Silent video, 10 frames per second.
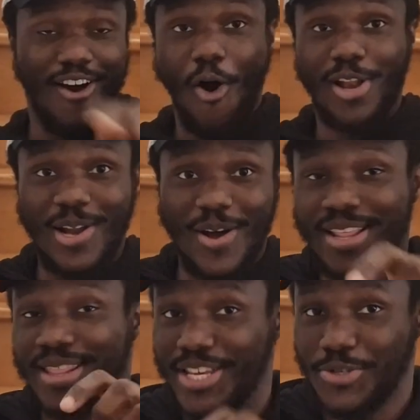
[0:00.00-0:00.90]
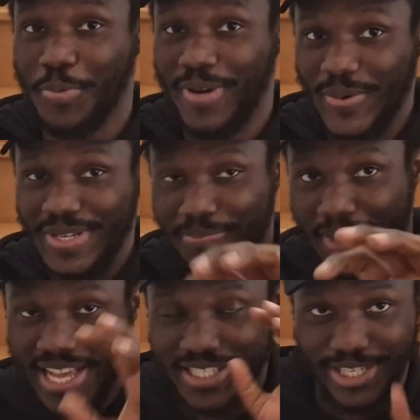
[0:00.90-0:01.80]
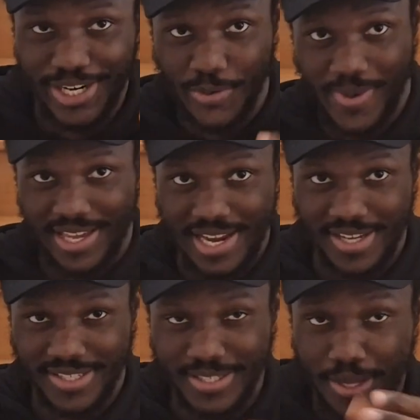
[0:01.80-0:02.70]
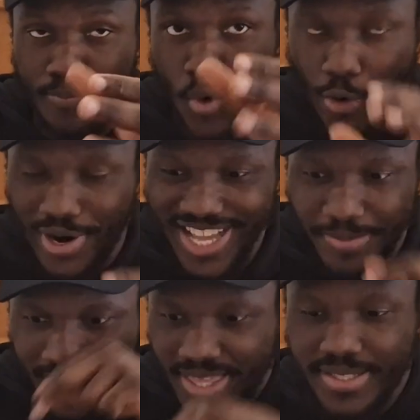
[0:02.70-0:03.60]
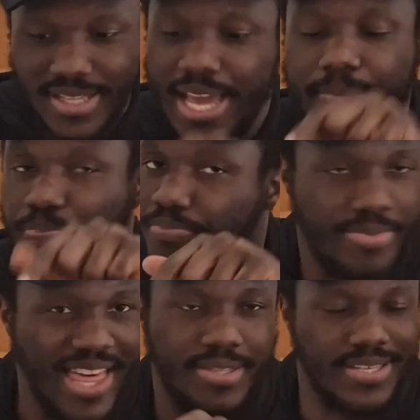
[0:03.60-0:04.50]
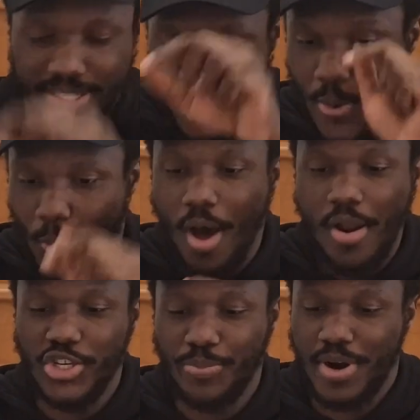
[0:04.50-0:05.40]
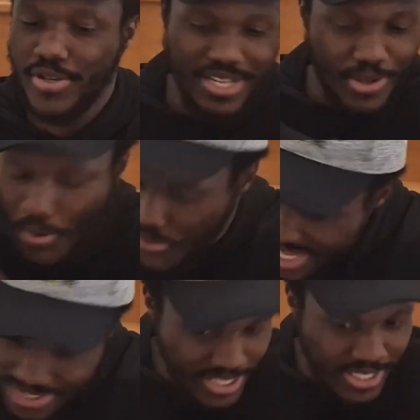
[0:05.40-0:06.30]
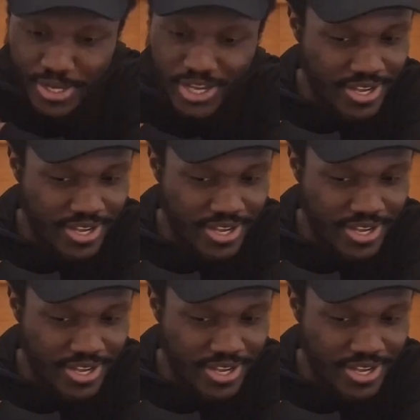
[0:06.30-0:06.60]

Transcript: All along, this woman was masking her Jamaican accent, more or less, but this time, that's it. 100% authentic.